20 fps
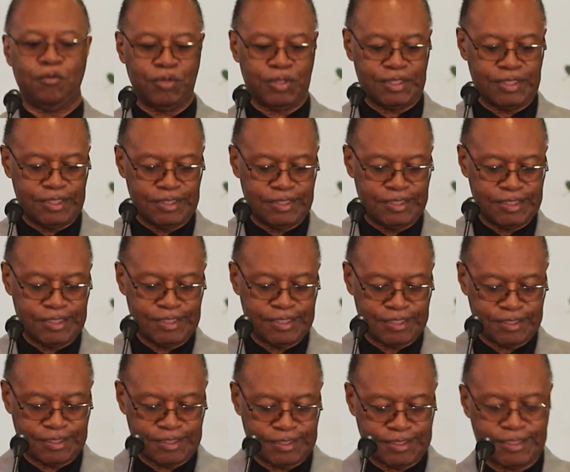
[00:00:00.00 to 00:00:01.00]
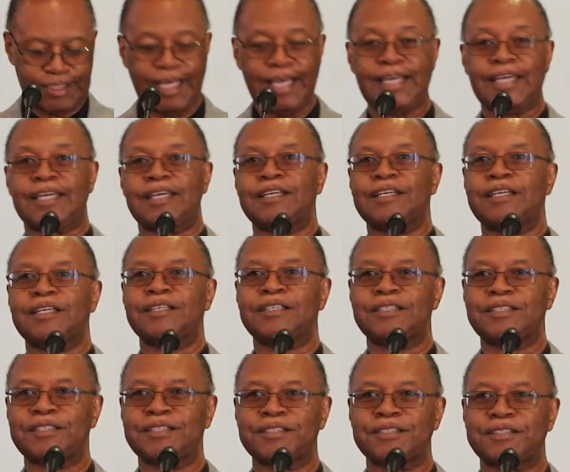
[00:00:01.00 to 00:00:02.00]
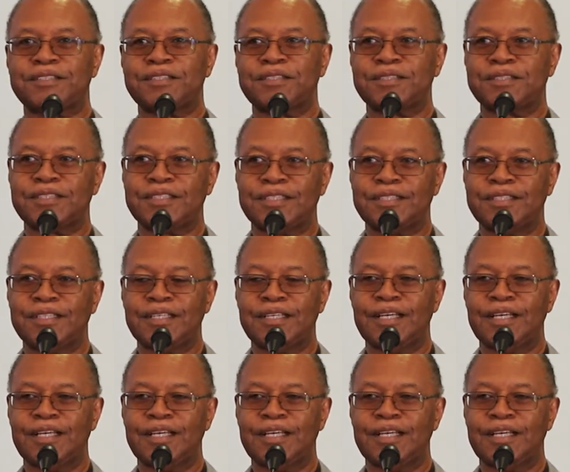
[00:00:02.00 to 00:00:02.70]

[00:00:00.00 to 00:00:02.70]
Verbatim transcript: what did Jesus say to, to the,